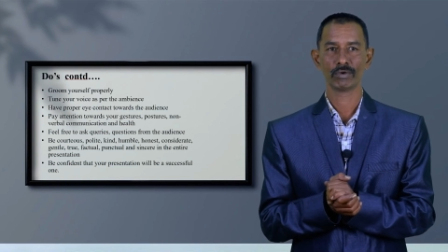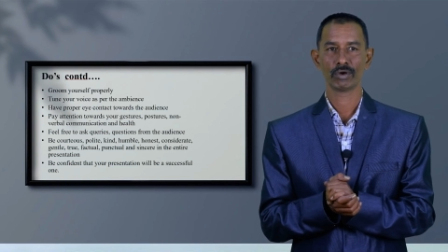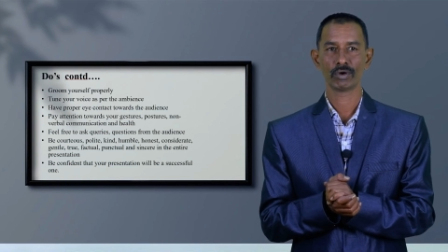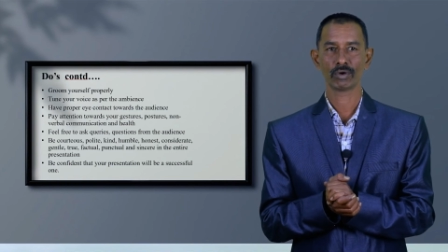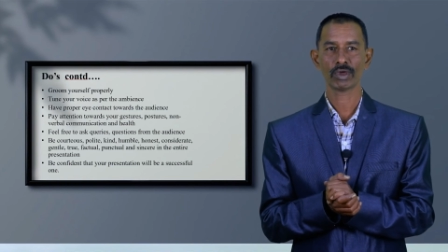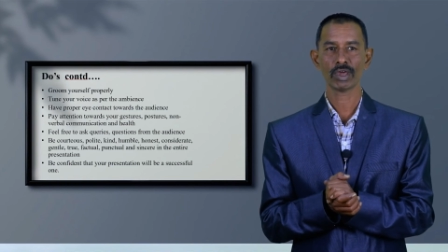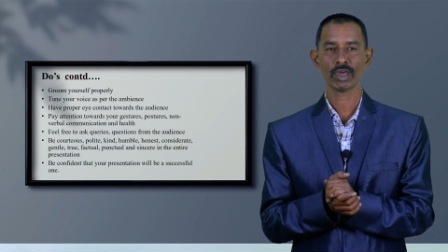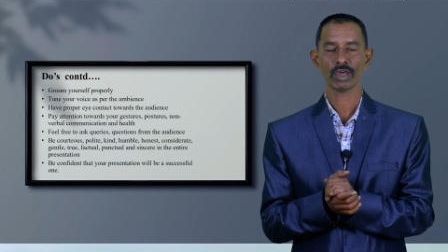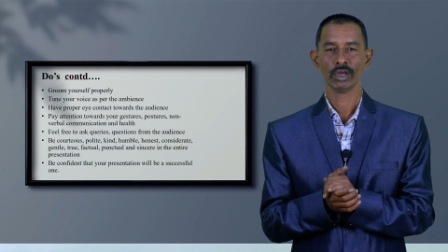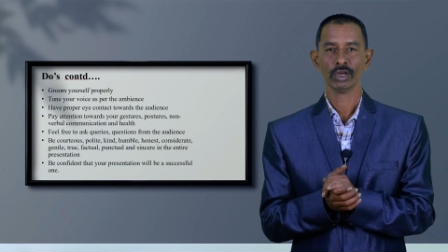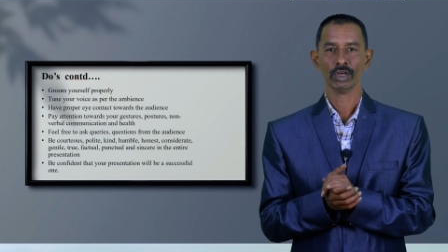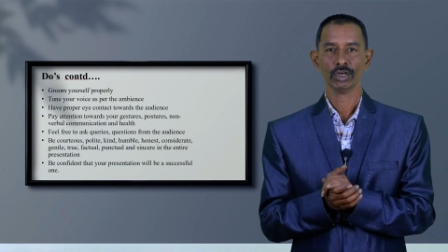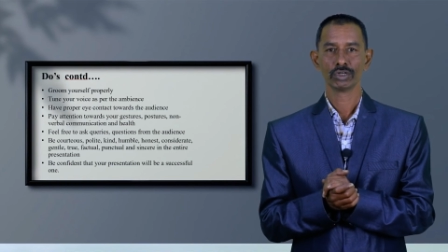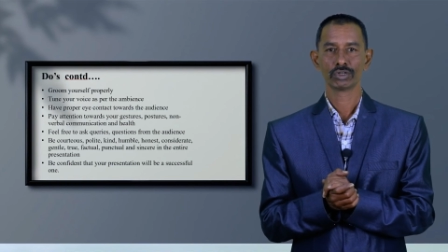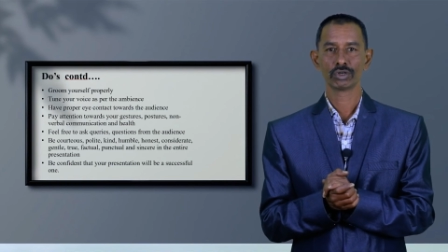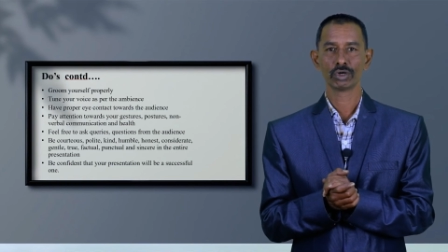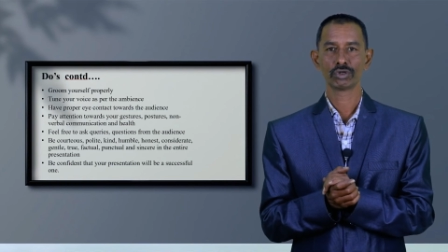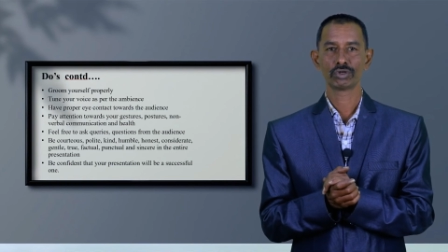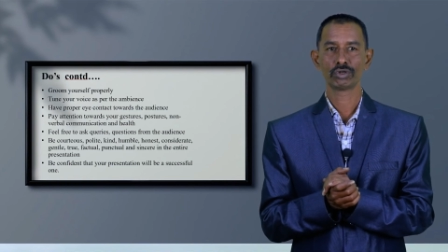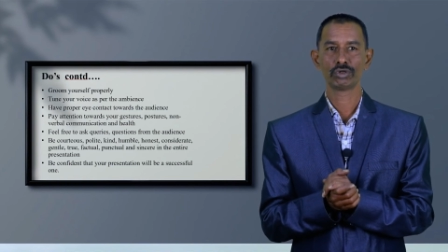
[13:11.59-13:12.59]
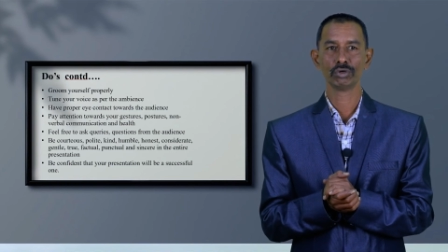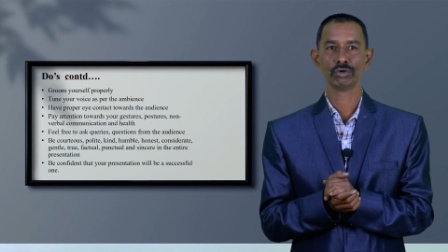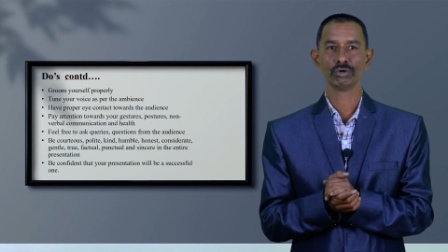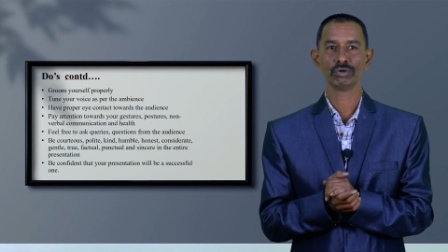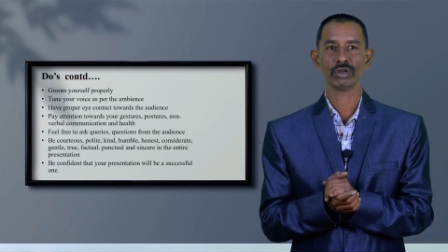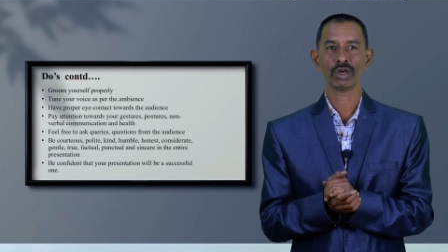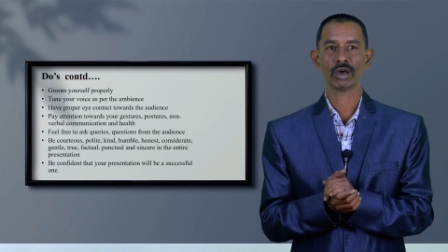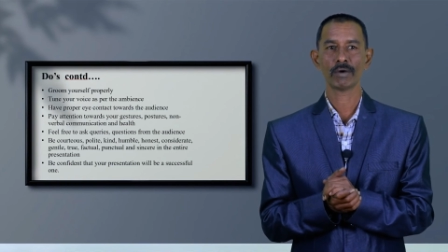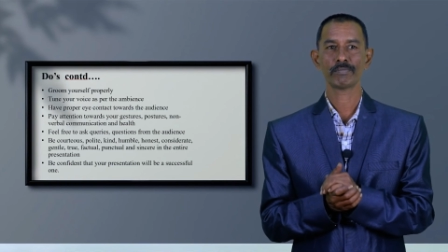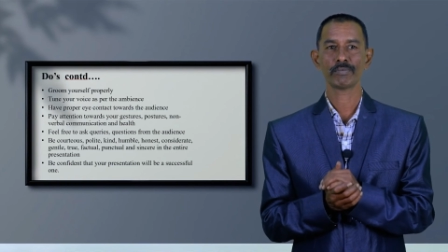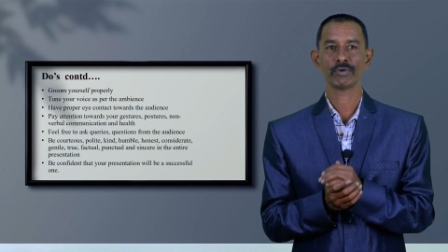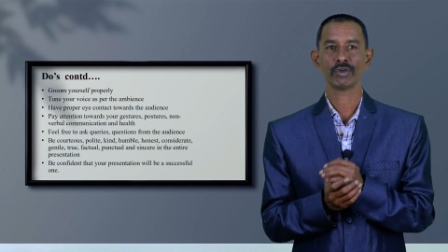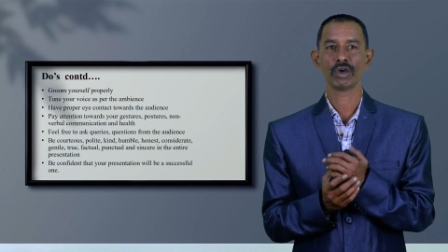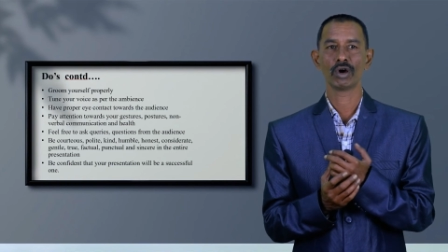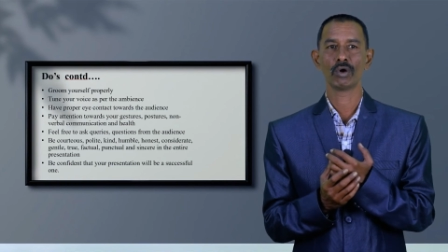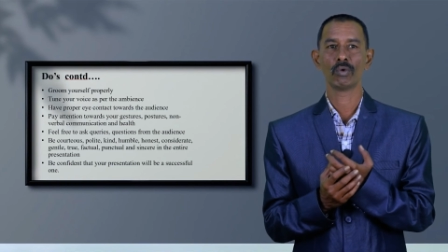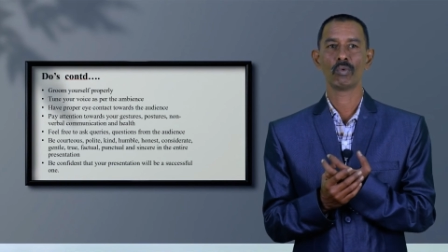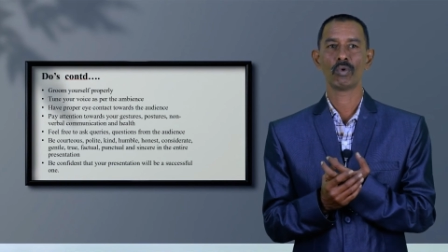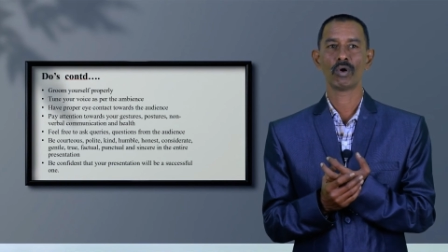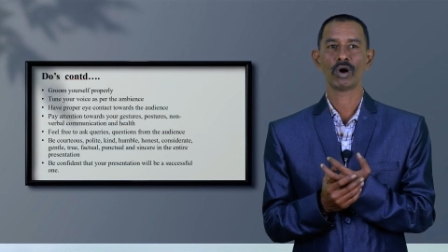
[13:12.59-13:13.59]
Okay, so tune up
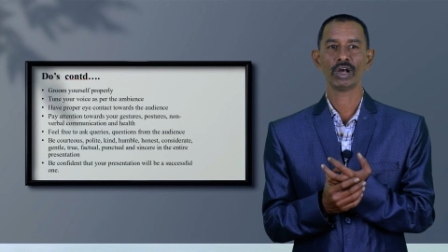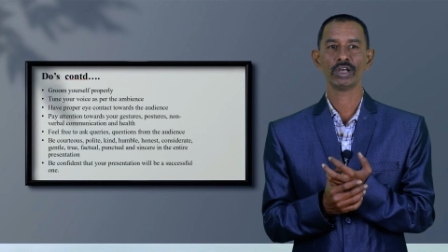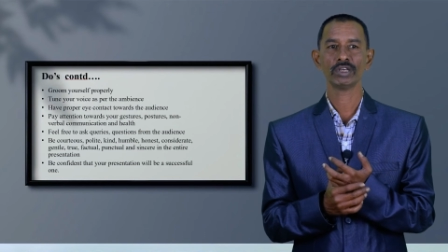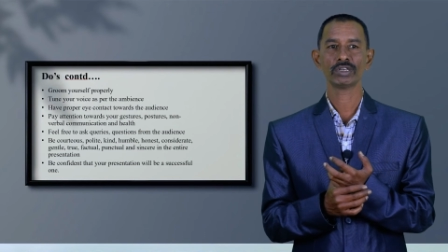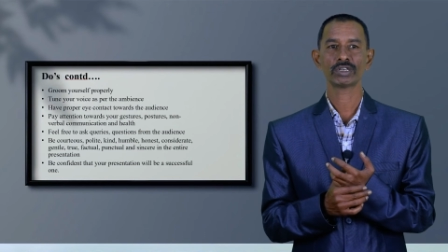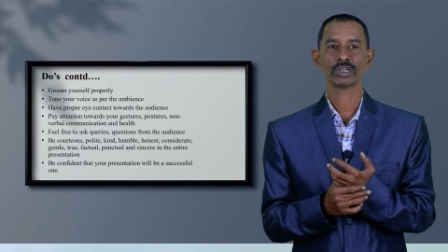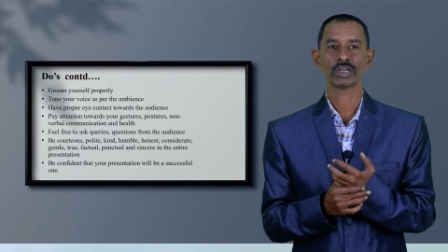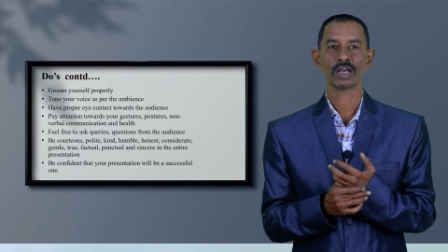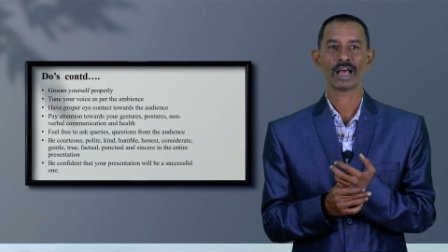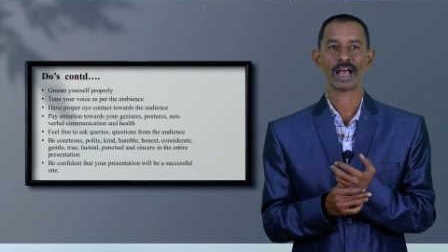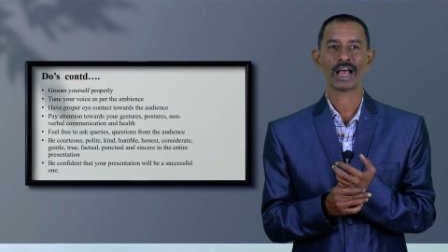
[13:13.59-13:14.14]
your voice